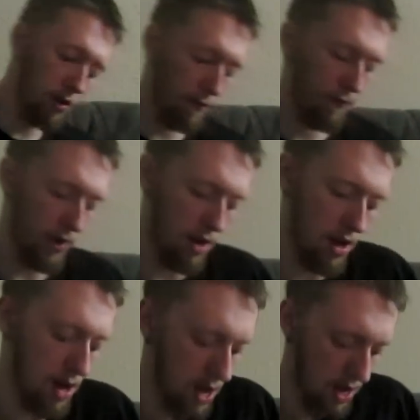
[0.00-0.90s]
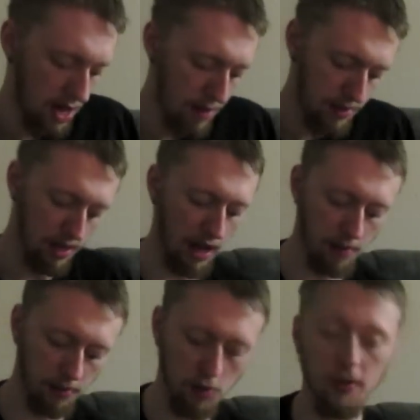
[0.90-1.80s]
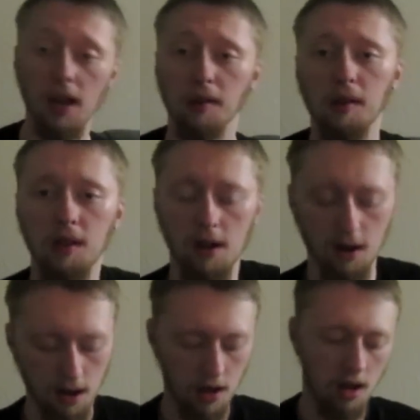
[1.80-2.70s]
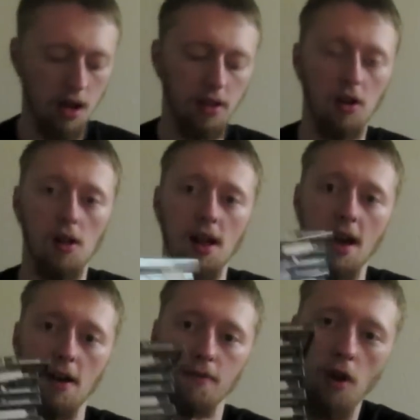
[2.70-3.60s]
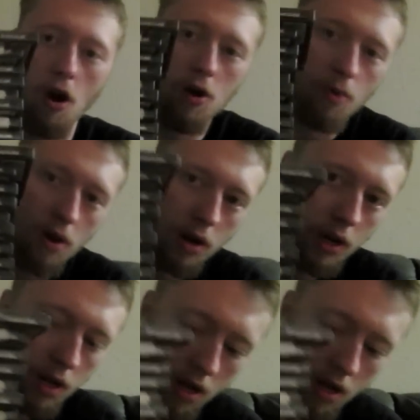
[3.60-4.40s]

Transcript: of uh, empty GameCube cases here that all have artwork,